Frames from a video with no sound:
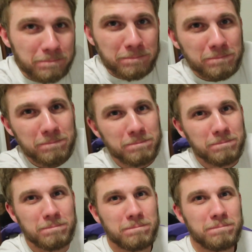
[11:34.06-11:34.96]

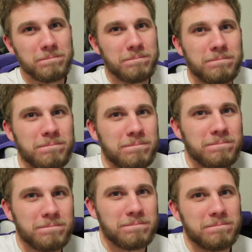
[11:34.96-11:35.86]

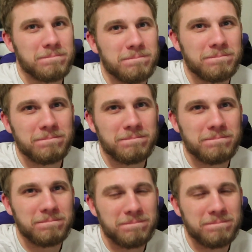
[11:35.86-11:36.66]
(silent)